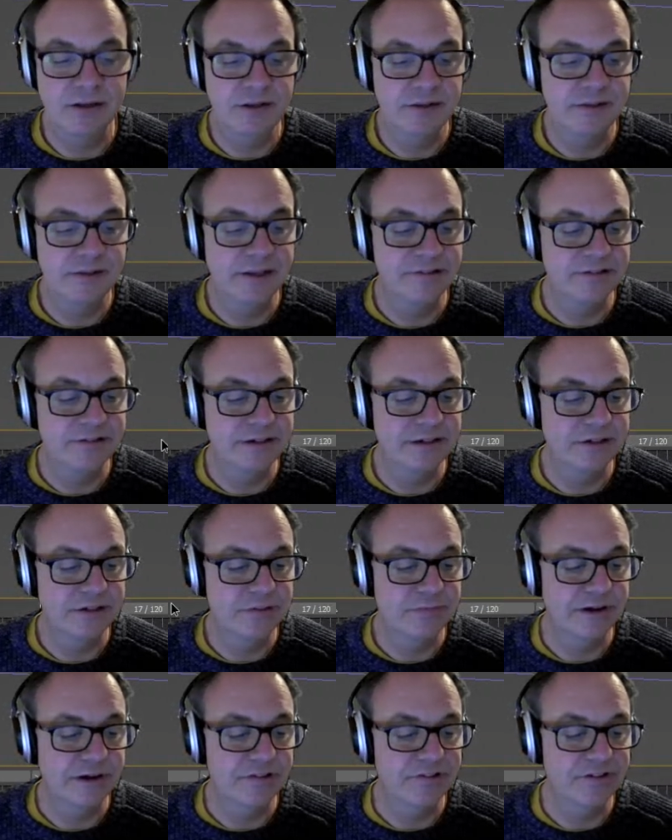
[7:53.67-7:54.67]
that single
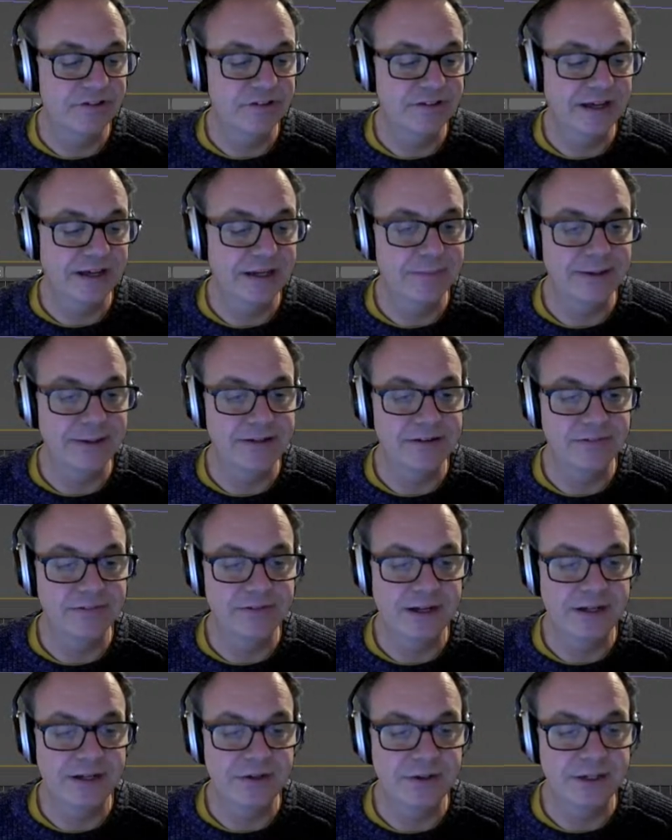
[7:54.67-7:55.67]
expression, this animated
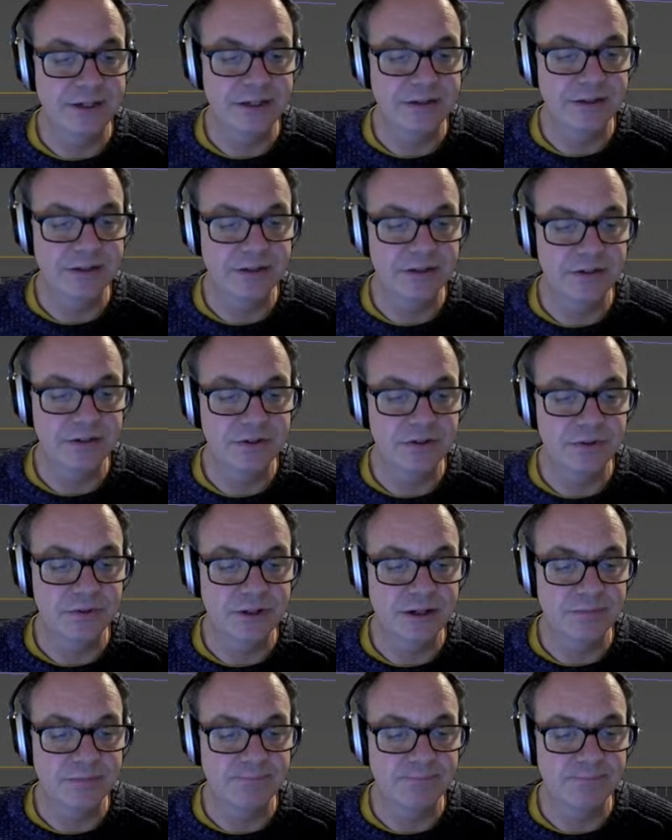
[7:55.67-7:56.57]
value here, that can do that.